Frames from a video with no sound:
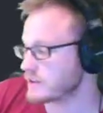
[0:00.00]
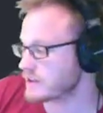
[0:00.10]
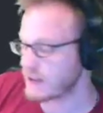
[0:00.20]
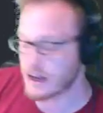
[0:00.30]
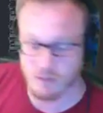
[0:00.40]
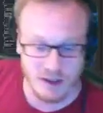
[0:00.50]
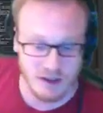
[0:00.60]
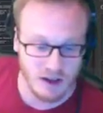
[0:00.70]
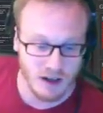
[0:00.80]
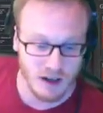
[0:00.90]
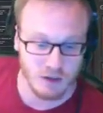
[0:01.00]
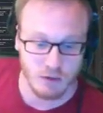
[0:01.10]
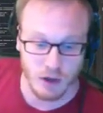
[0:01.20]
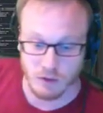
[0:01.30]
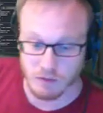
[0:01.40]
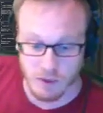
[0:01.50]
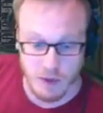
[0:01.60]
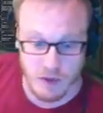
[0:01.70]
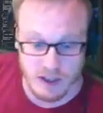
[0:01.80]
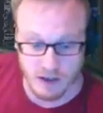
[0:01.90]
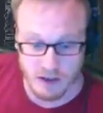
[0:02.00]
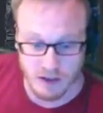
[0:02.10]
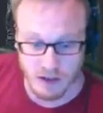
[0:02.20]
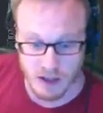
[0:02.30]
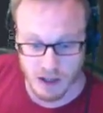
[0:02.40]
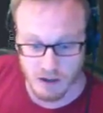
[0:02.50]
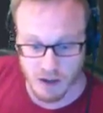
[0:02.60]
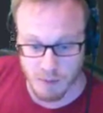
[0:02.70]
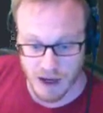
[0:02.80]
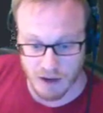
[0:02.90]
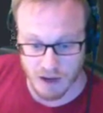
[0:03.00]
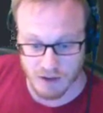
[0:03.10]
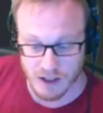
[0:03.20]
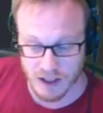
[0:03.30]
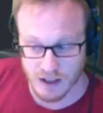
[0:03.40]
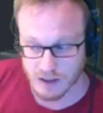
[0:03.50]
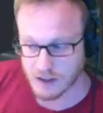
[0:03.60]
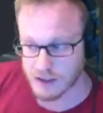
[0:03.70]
The same with the guy who wrote the music that you can hear in the background here.